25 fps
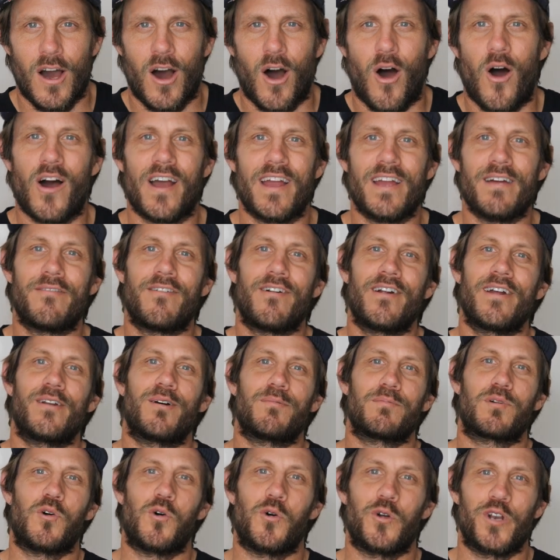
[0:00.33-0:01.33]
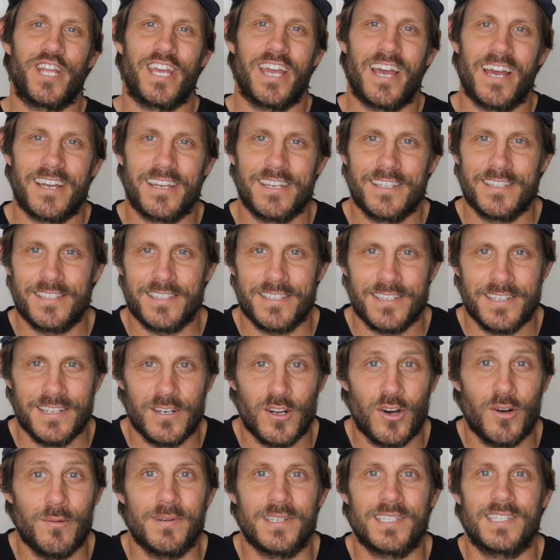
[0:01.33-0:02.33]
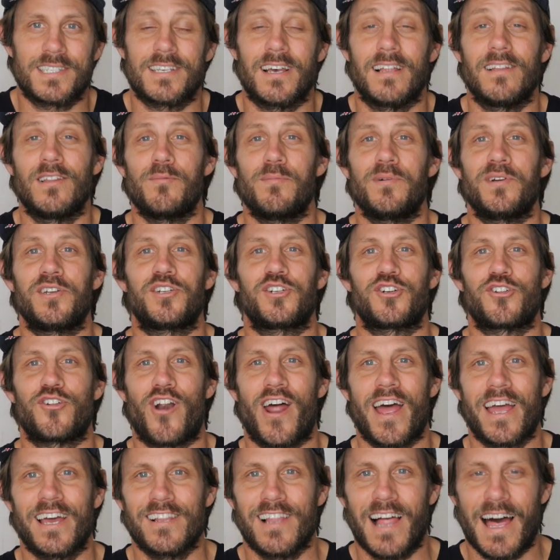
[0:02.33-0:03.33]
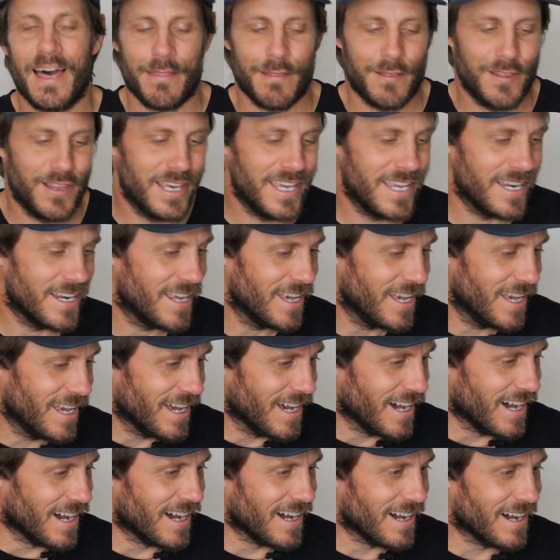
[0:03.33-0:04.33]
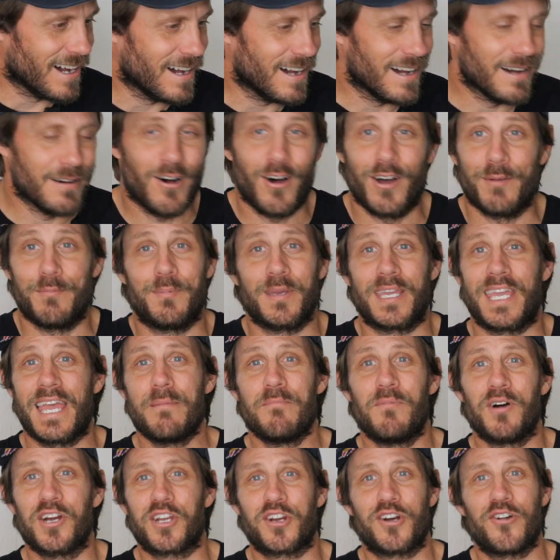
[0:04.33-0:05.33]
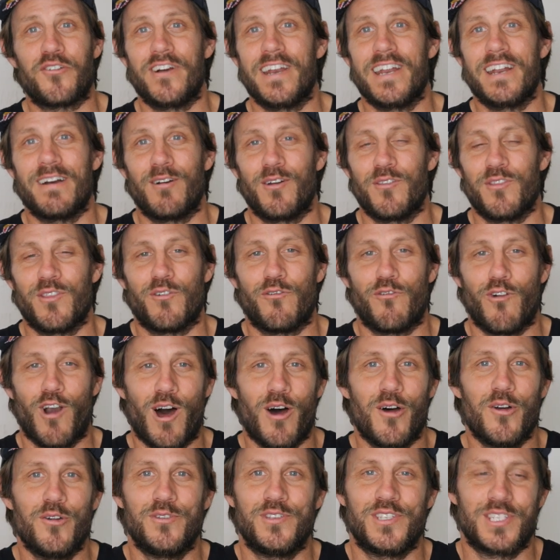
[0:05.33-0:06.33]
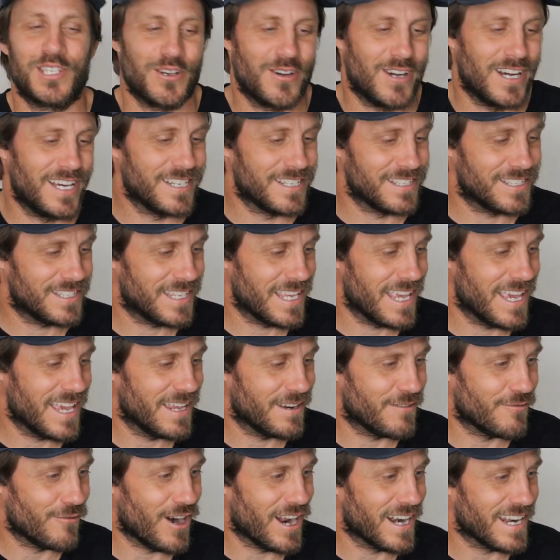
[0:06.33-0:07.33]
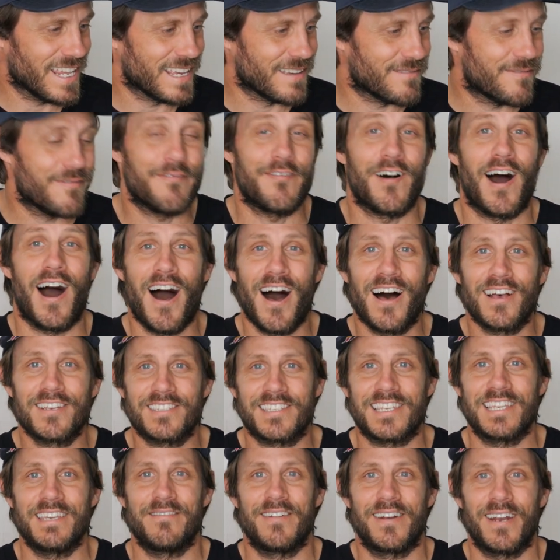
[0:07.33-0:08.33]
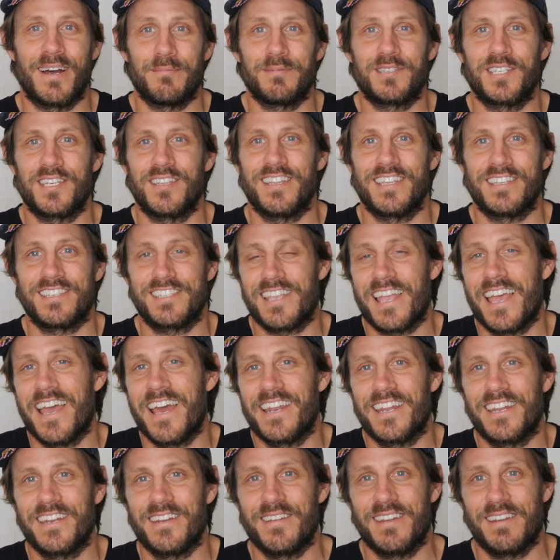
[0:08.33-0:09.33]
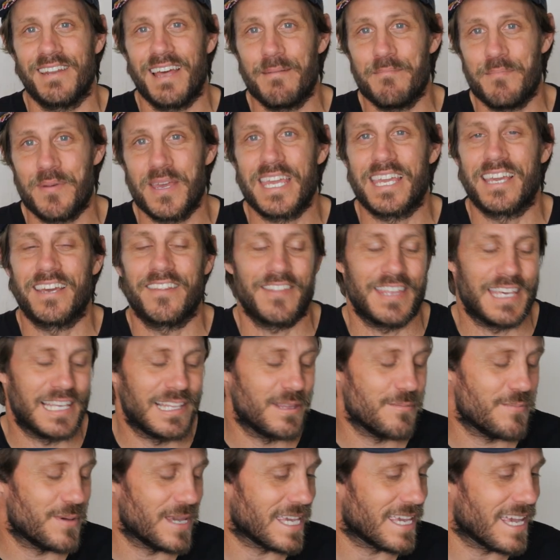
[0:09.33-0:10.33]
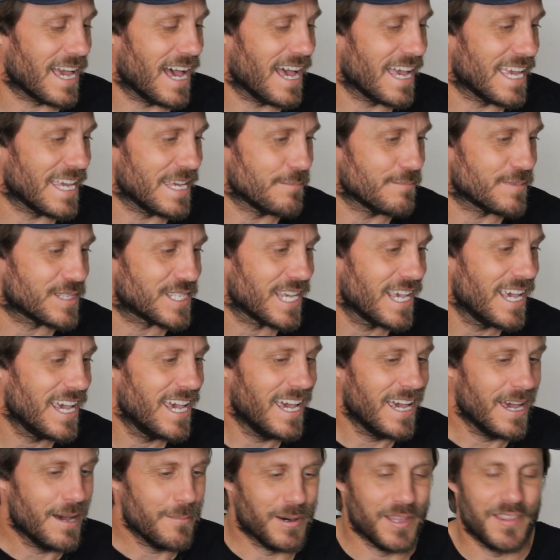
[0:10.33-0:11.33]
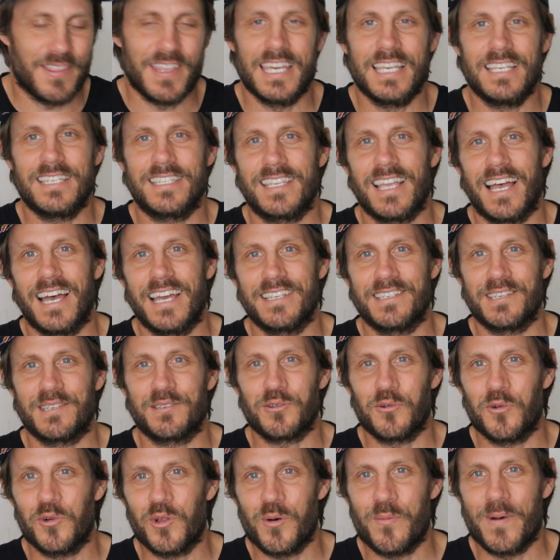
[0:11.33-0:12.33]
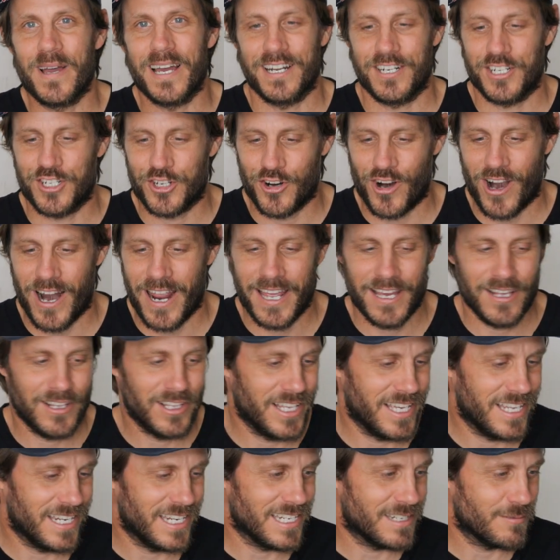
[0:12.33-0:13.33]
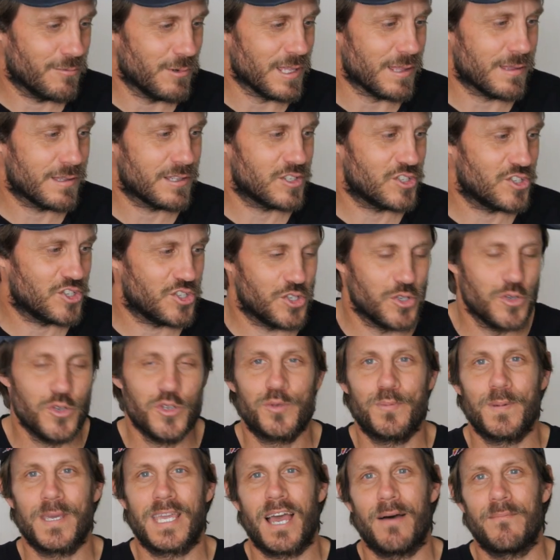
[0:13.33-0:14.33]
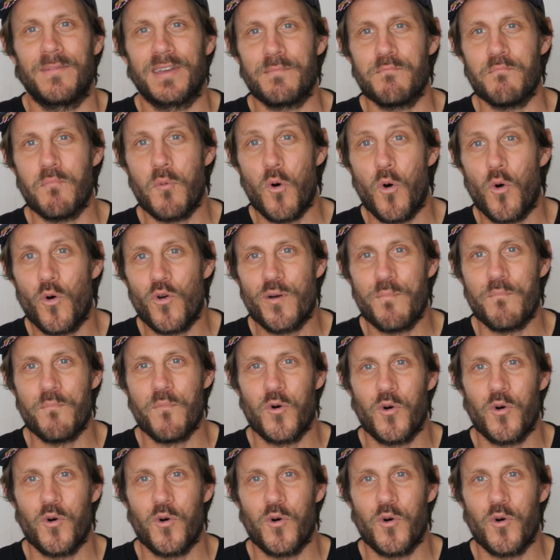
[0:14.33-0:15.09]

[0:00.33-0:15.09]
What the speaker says: Hi everyone, I'm Courtney Atkinson. I'm a Salomon trail athlete. I began my career on the road, so I understand running fast, even up to the standard at being at the Olympic Games. But these days it's all about trail, and with shoes becoming more and